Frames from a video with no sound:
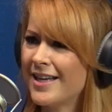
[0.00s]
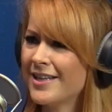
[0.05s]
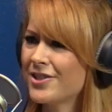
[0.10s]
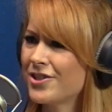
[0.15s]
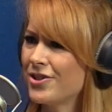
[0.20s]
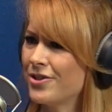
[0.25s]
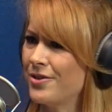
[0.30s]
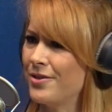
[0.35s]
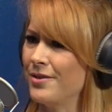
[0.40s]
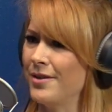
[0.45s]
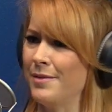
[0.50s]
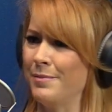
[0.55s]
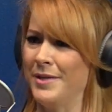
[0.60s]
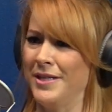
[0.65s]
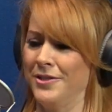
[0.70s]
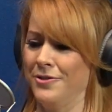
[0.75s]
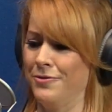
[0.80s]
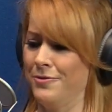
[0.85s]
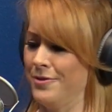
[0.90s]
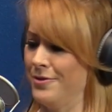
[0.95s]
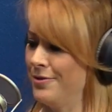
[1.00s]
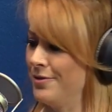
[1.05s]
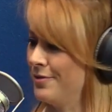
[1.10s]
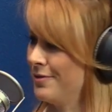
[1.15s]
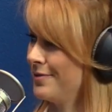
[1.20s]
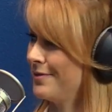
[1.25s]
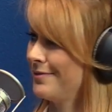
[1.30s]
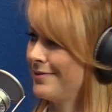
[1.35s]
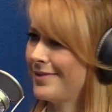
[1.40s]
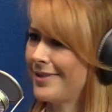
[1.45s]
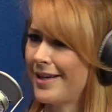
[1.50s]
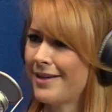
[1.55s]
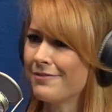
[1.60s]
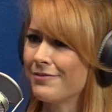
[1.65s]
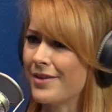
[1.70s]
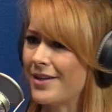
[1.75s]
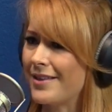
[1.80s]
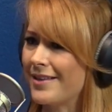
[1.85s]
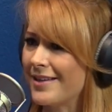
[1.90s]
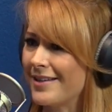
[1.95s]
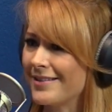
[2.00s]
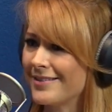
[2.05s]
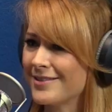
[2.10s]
show, I mean, you do everything.